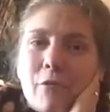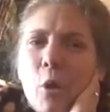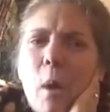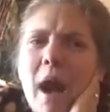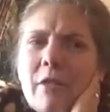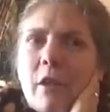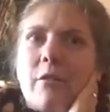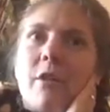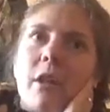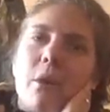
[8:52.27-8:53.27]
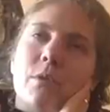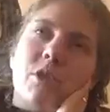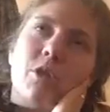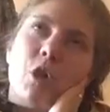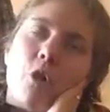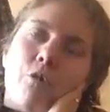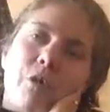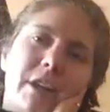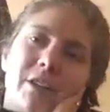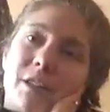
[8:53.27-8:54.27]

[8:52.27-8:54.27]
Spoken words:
For a while there, it felt like it was so freaking